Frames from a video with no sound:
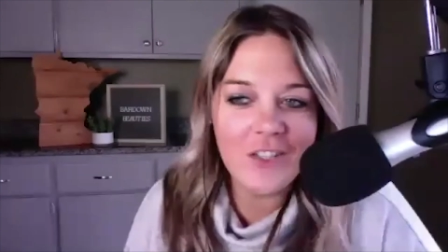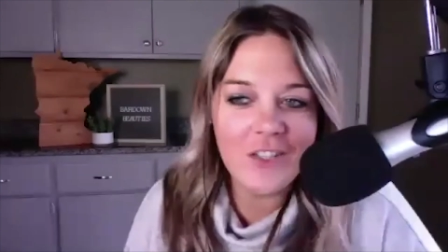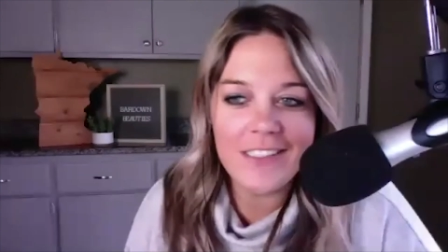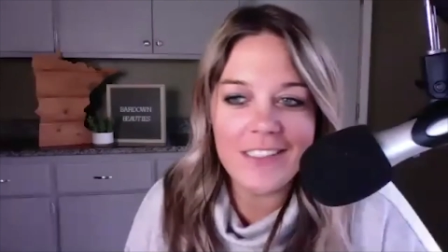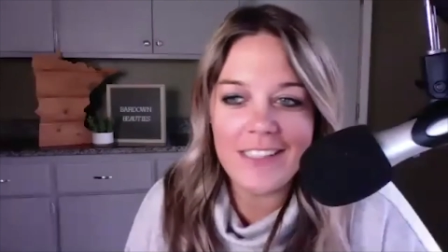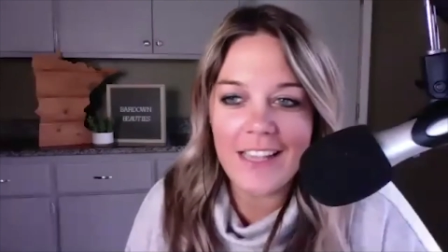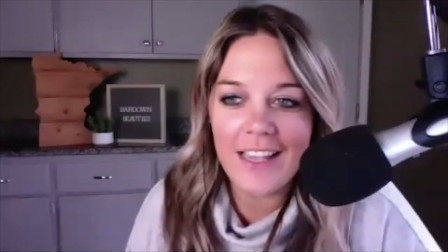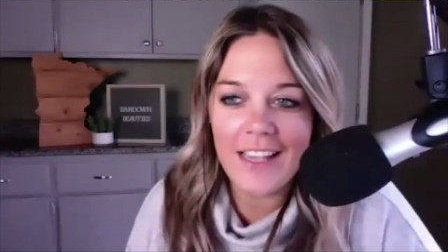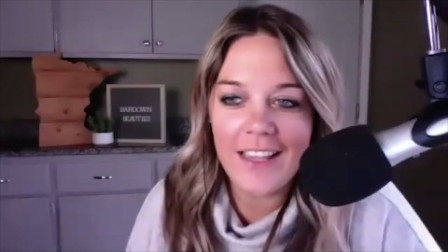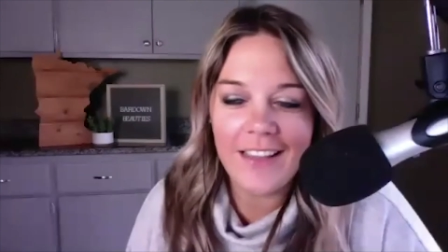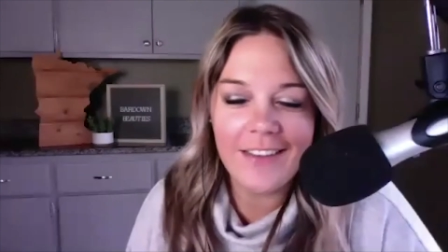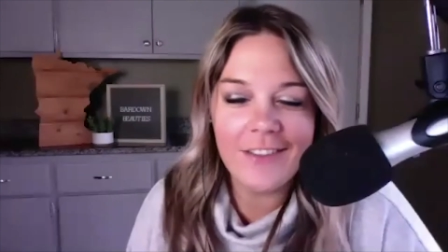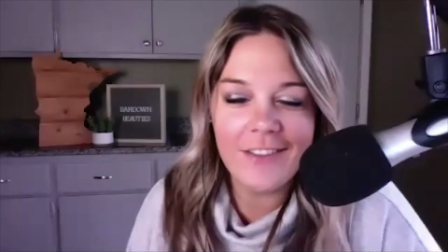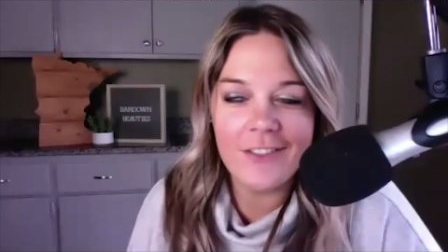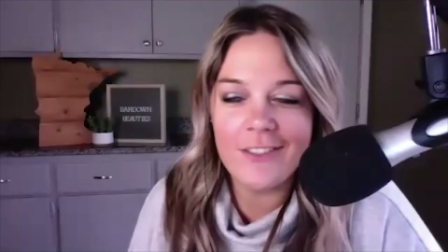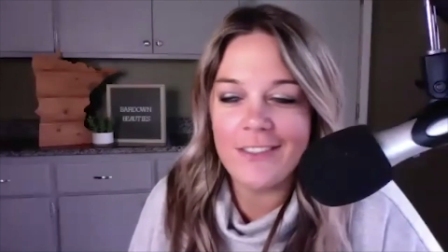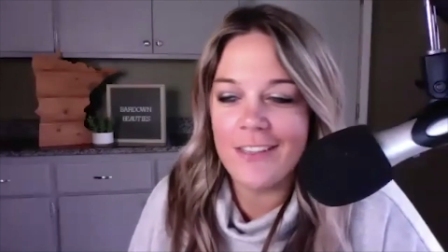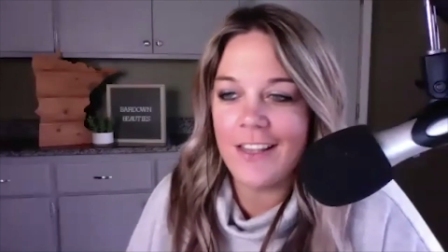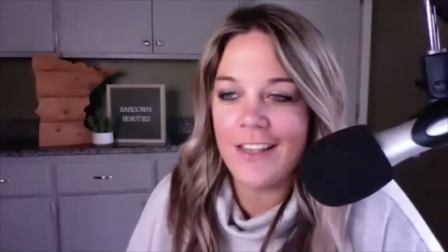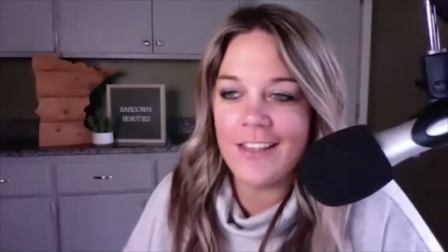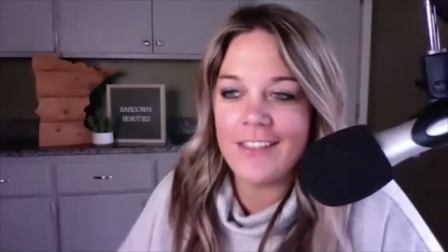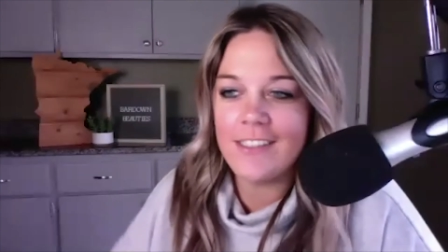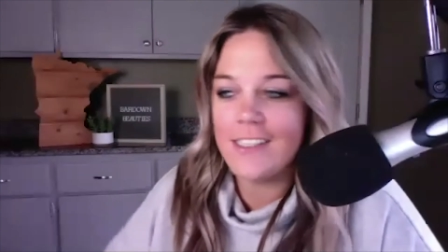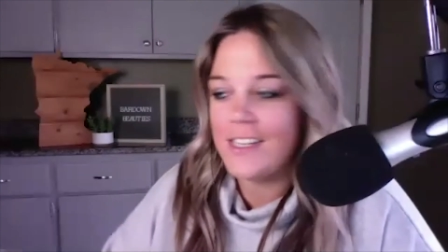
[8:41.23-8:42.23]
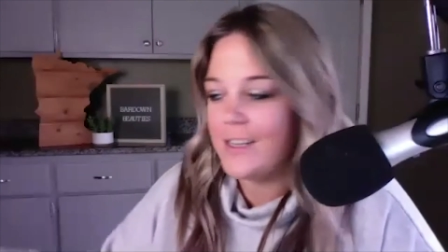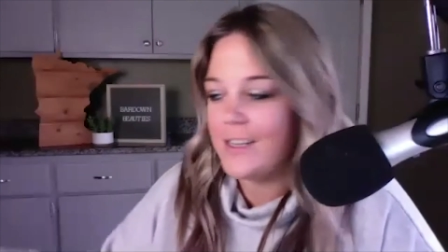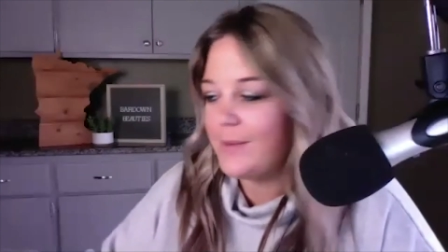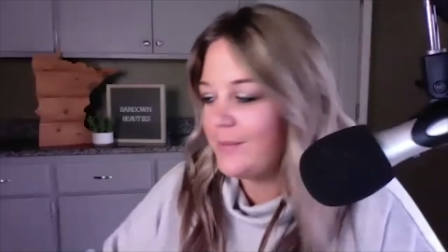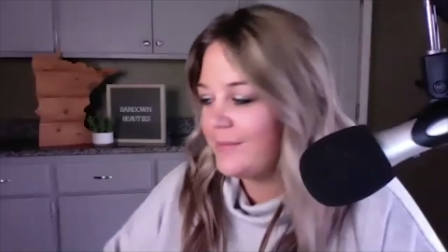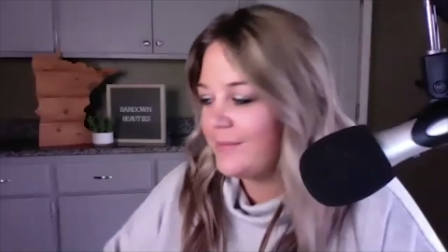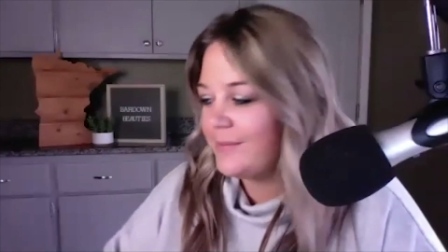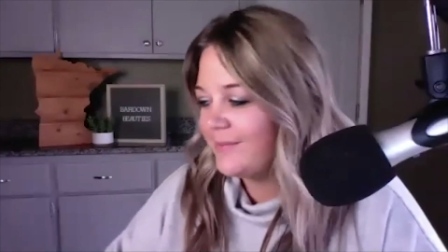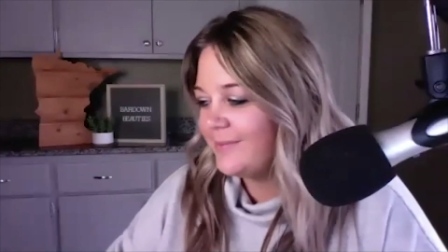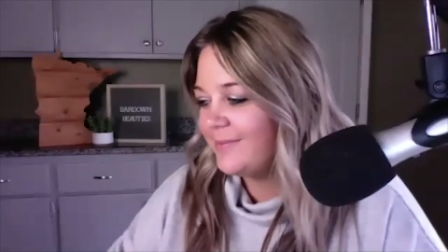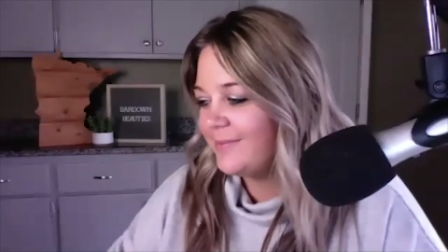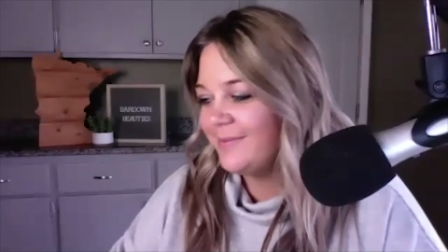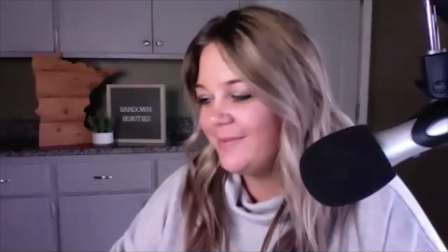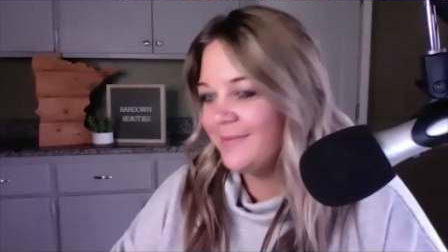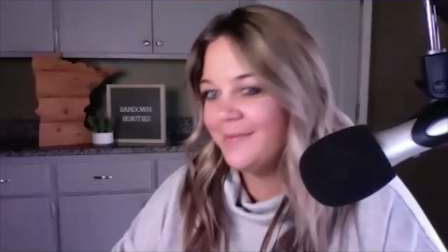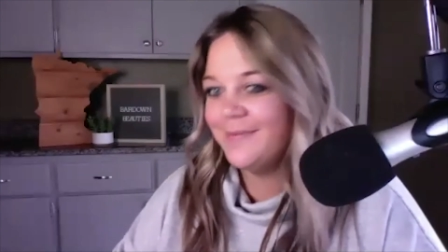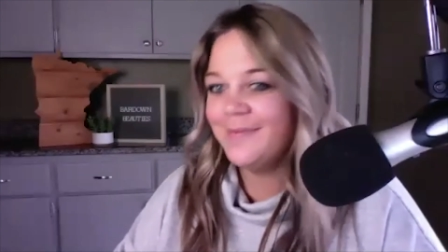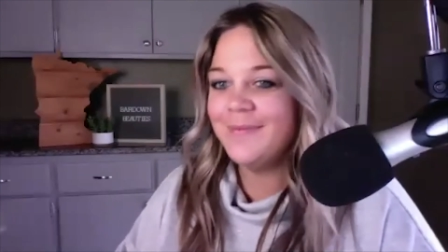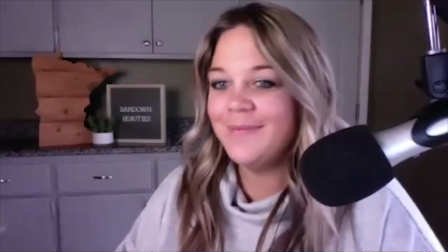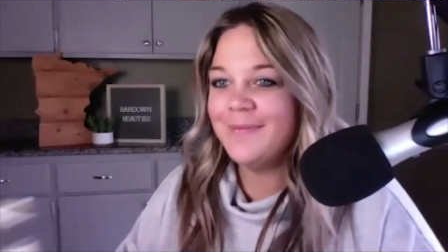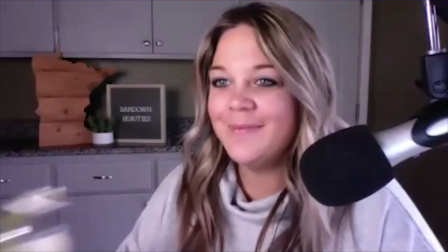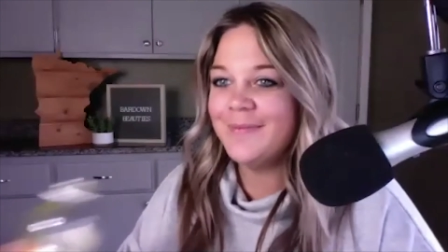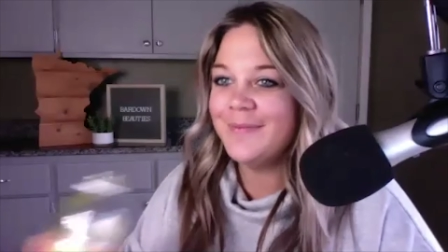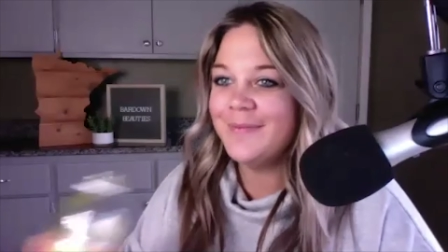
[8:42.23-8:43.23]
say it. Just say his just name. Say Hashtag
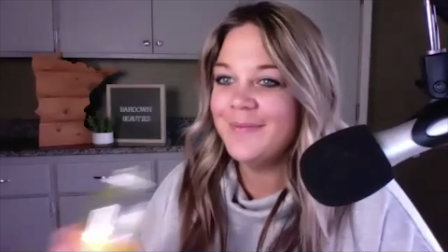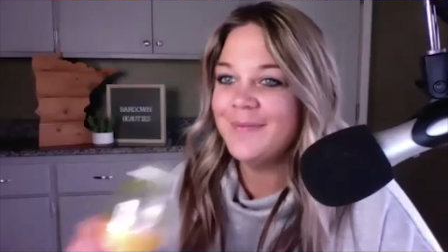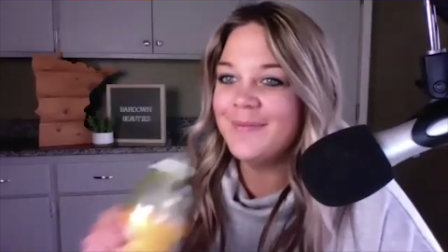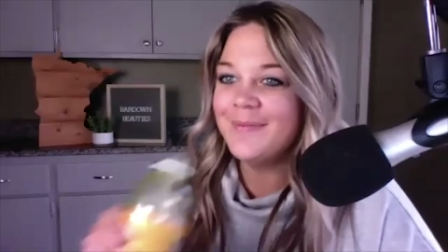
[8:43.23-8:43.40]
yep. stand the